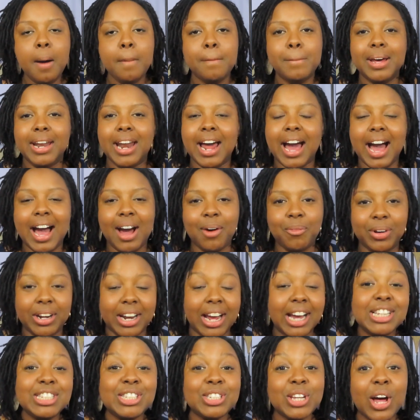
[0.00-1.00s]
But when
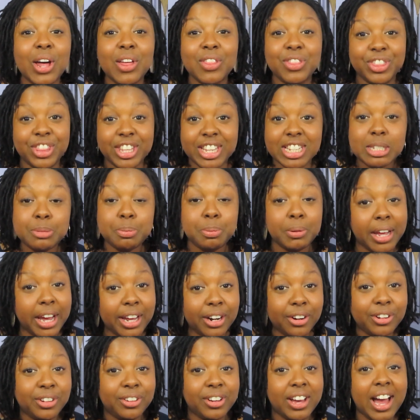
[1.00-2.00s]
I saw this
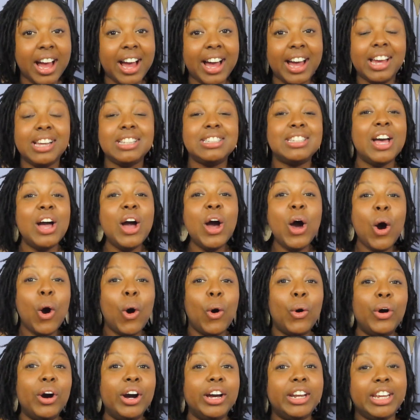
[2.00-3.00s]
planner, you guys,
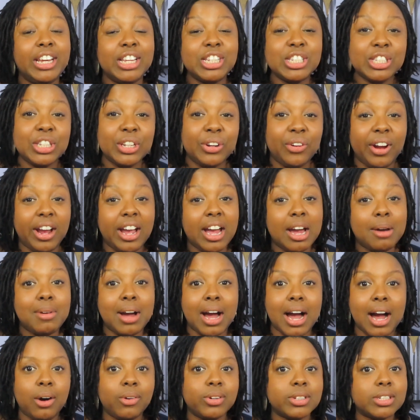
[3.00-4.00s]
on Instagram,
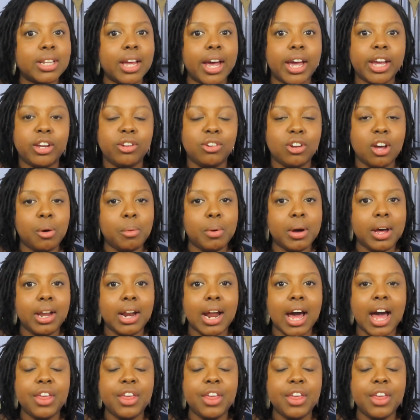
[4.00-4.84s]
I was like, you know what?